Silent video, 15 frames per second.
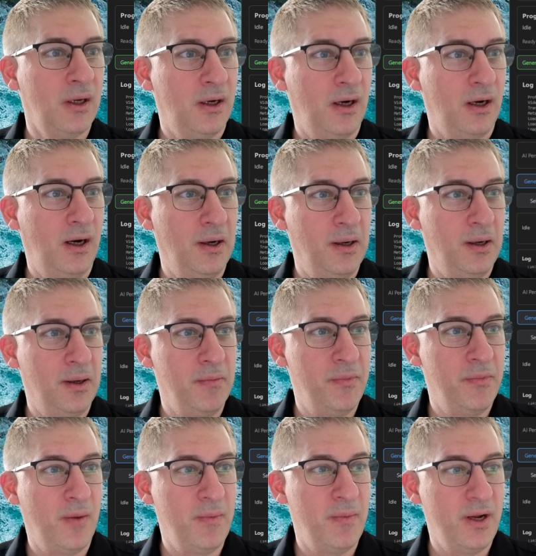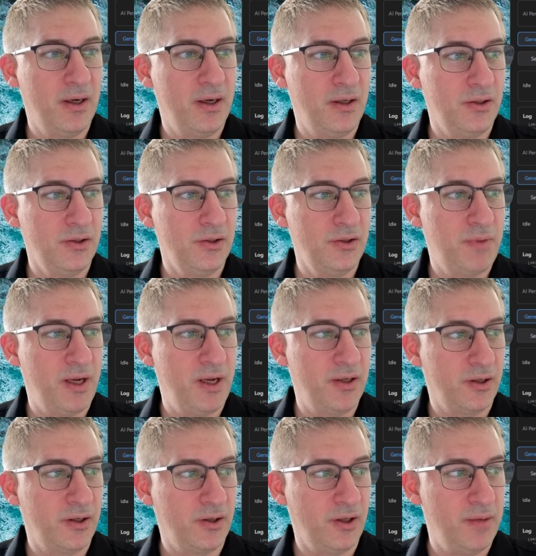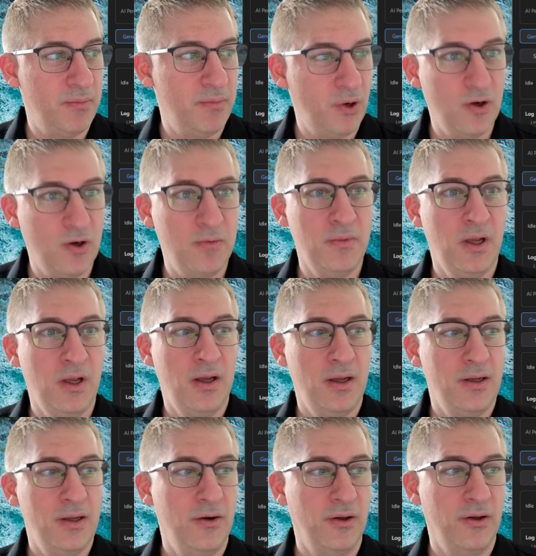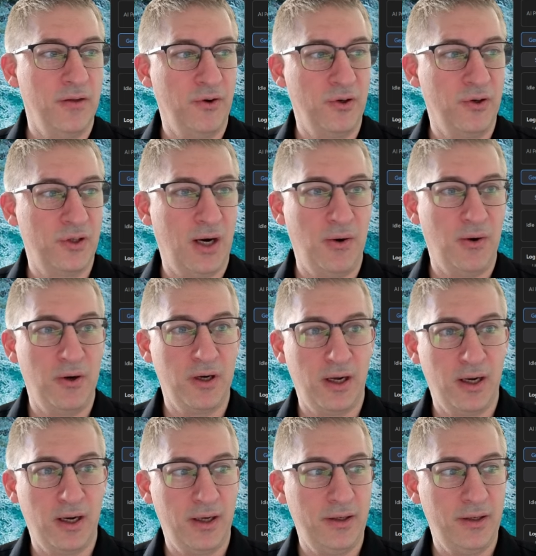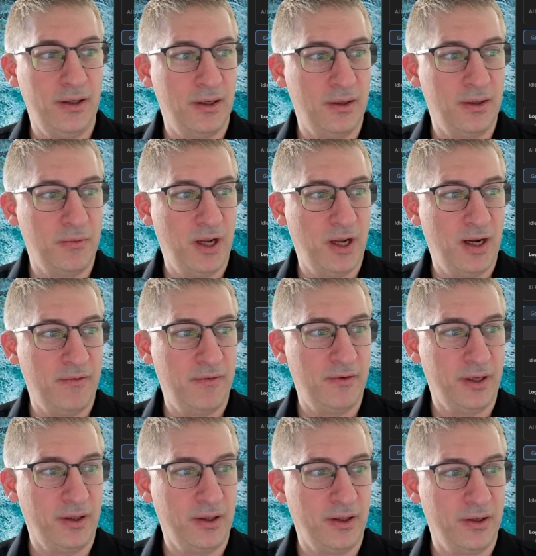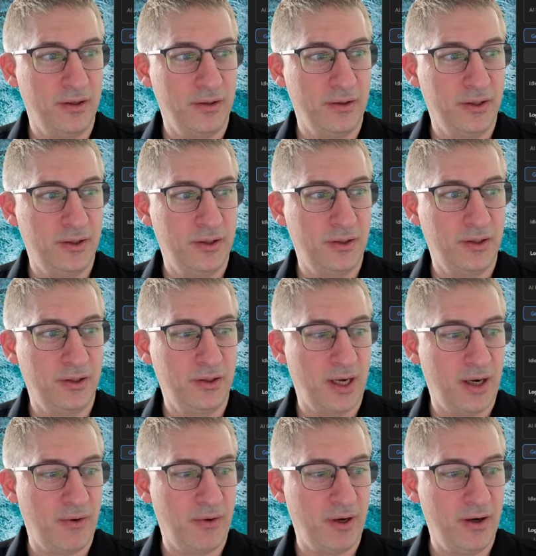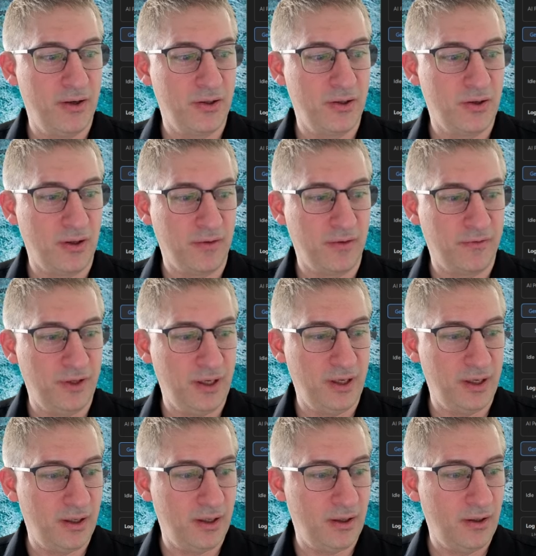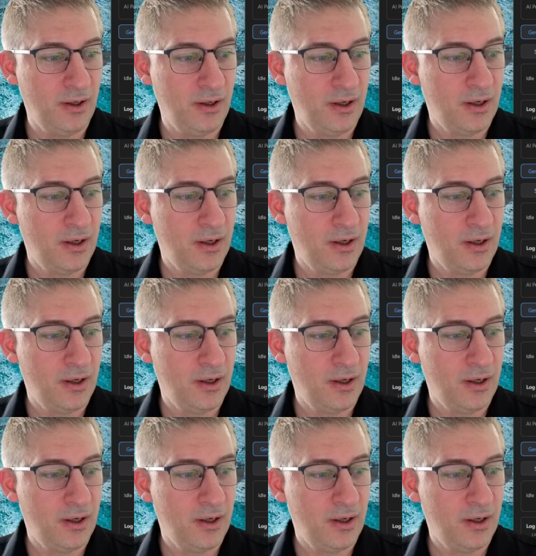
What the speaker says: Thumbnails, basically, boom. The first hour guide. We have like this guy right here is called the flare.